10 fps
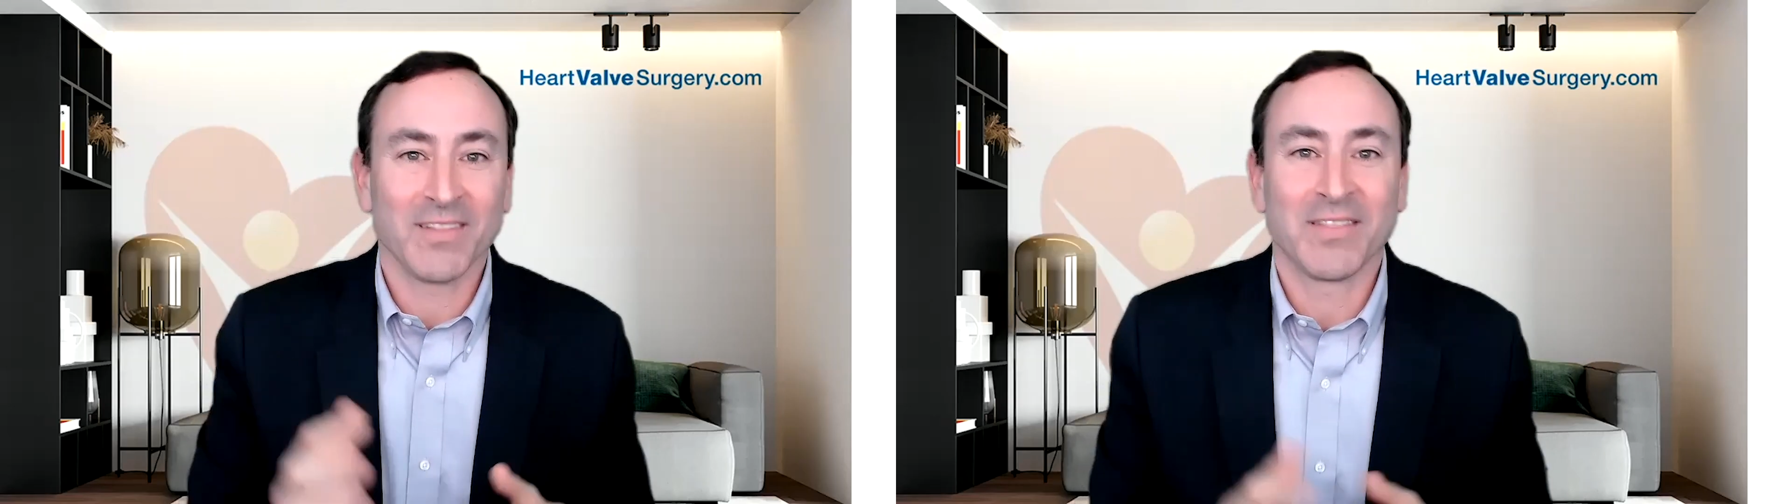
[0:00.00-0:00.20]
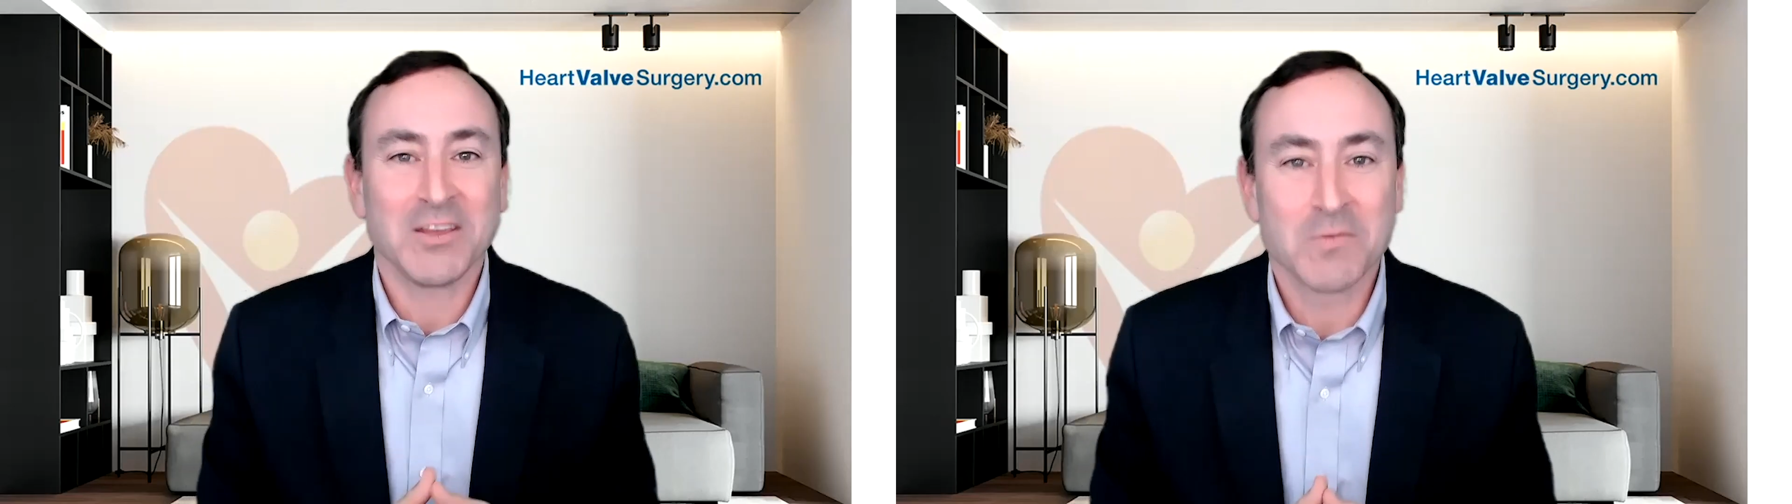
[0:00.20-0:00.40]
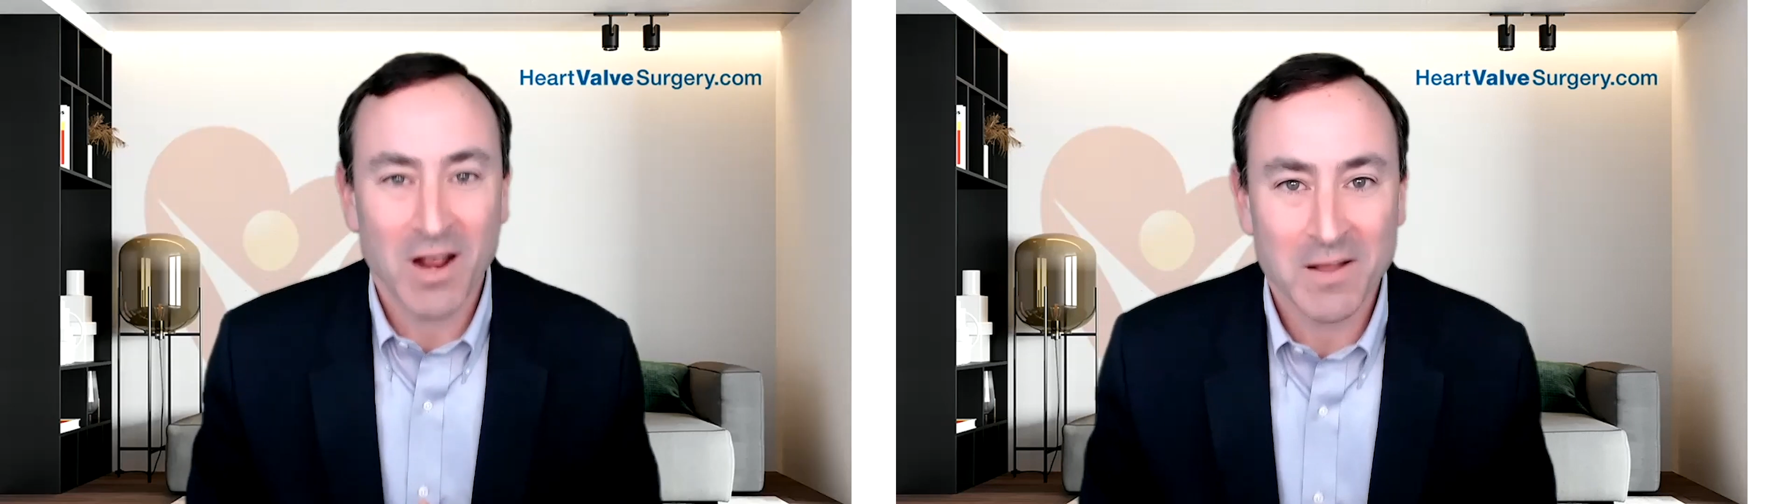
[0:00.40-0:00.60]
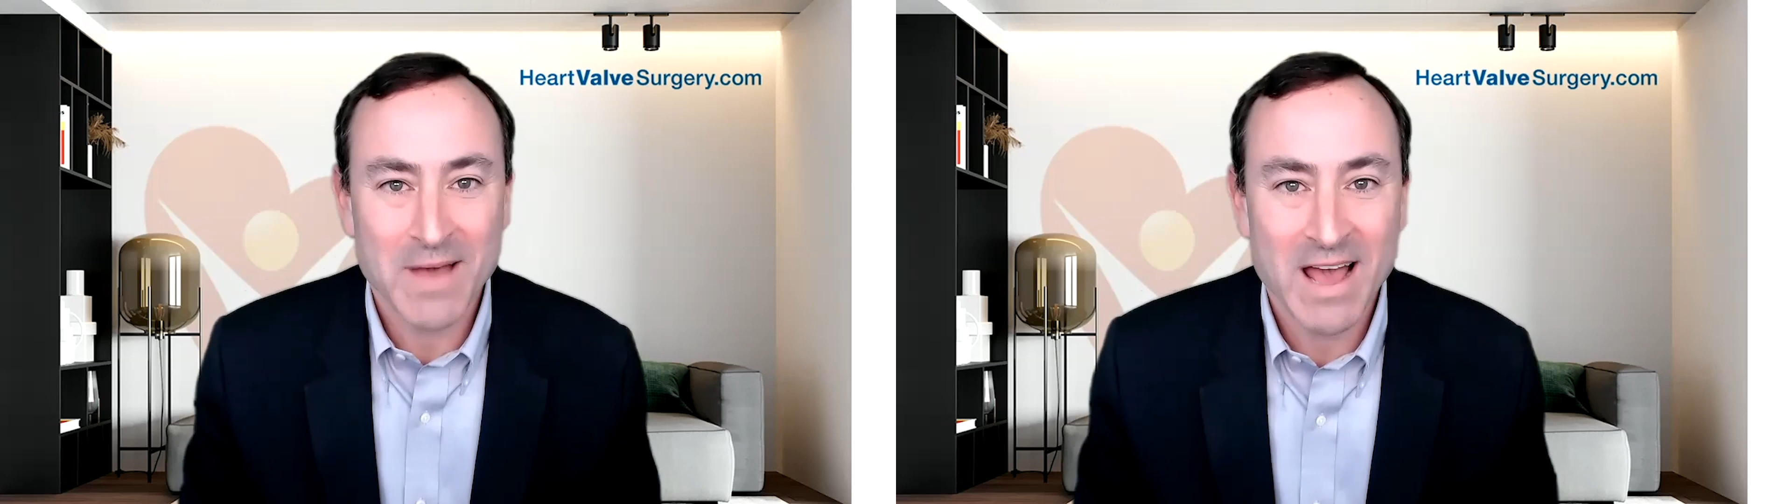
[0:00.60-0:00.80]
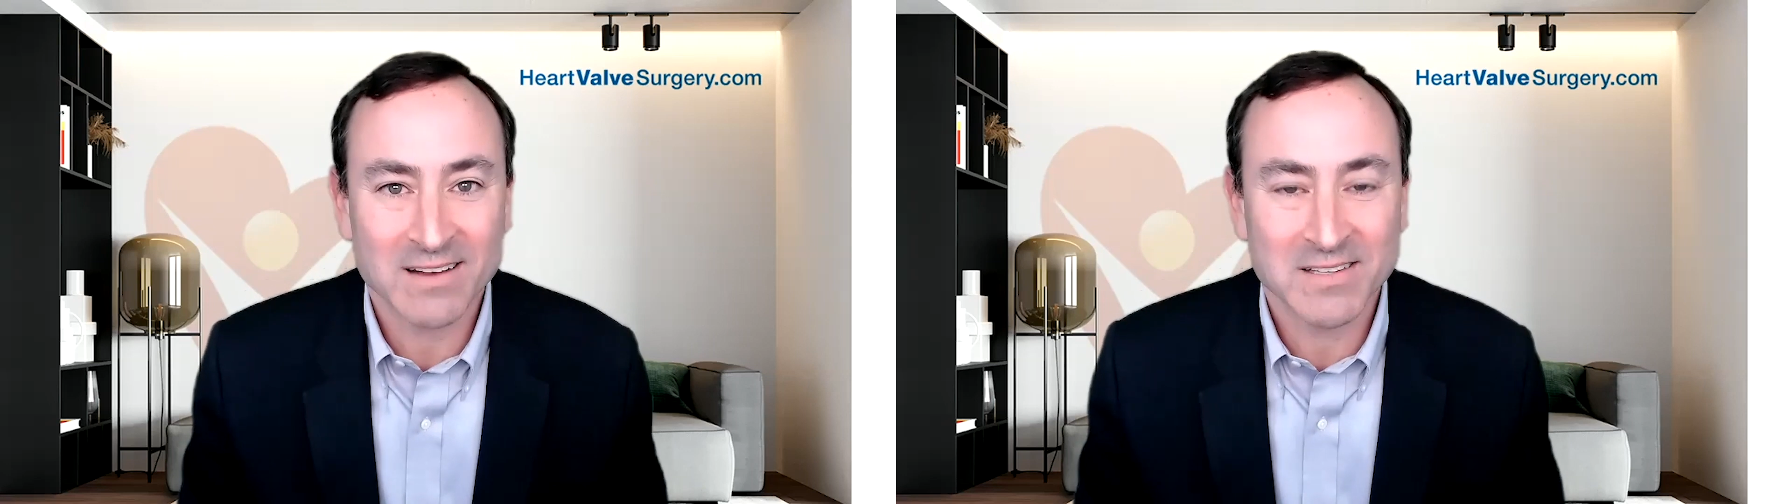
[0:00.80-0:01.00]
that you brought it
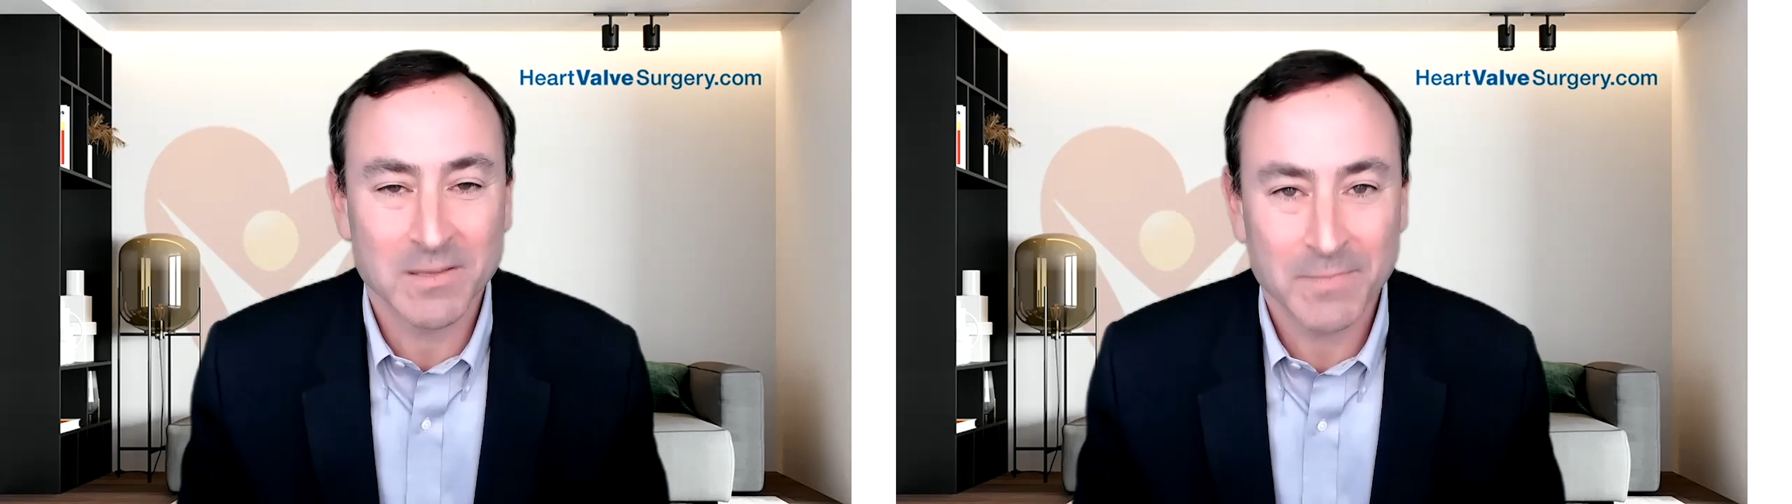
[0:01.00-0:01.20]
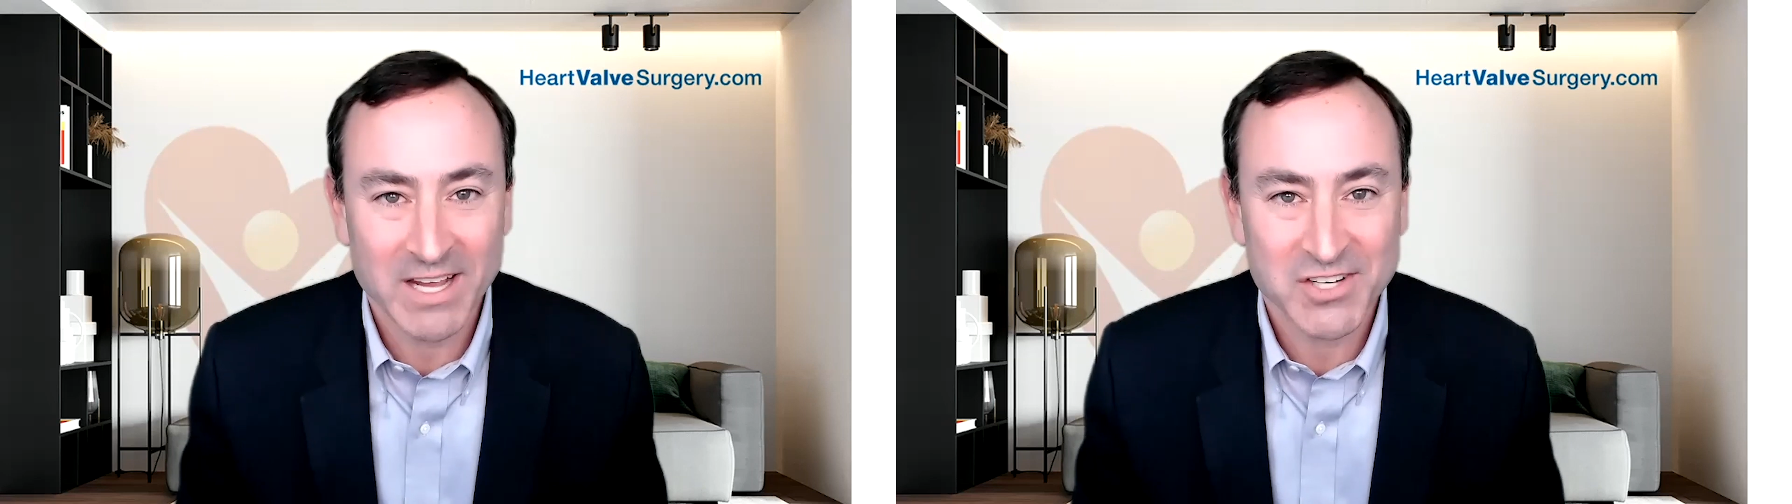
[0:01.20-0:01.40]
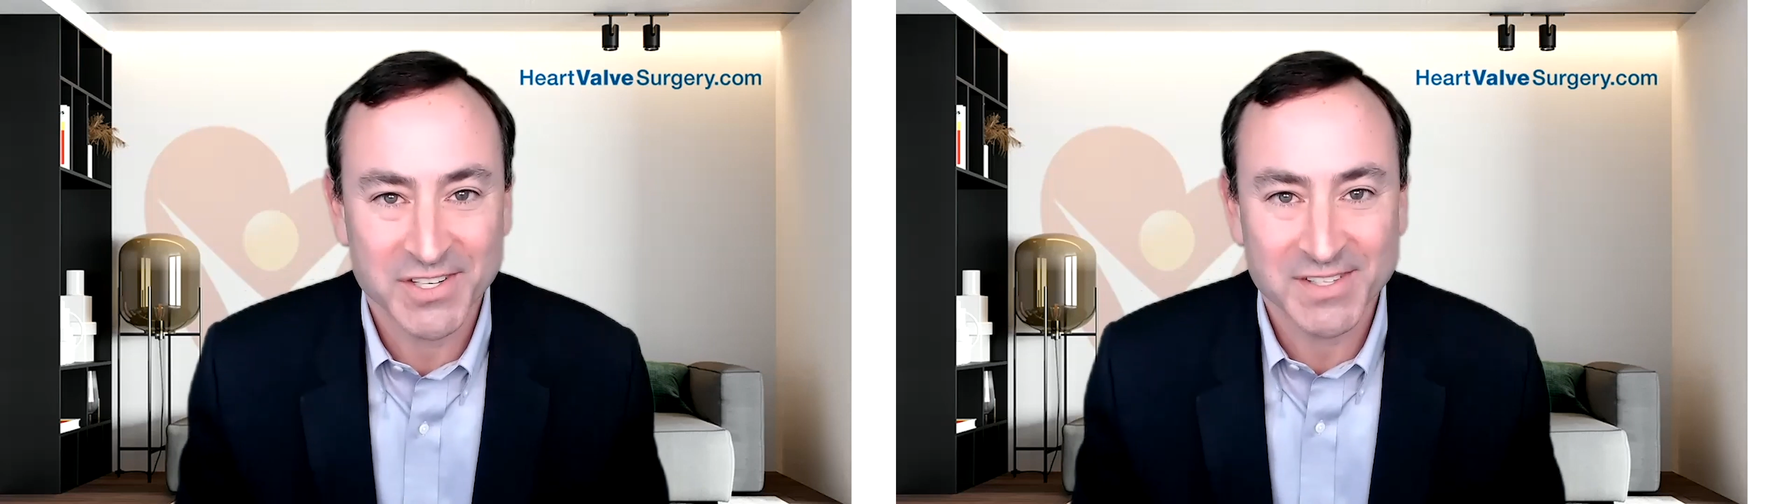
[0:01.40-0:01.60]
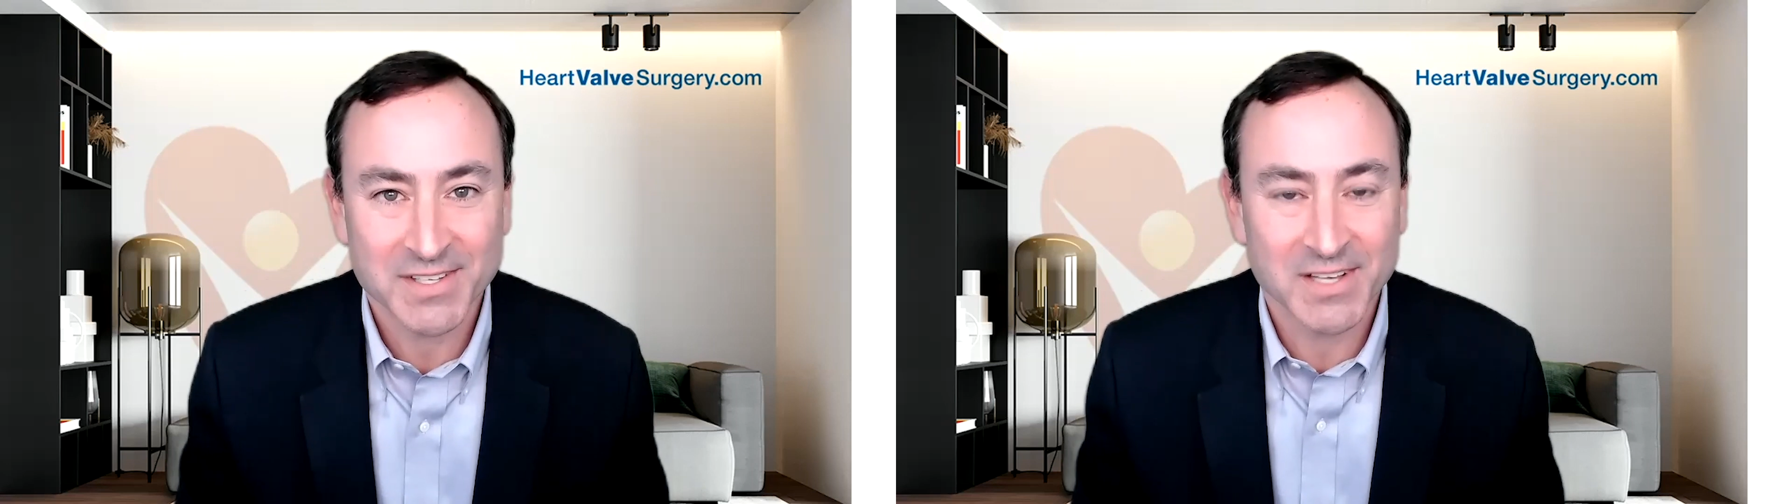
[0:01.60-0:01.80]
back to the patients,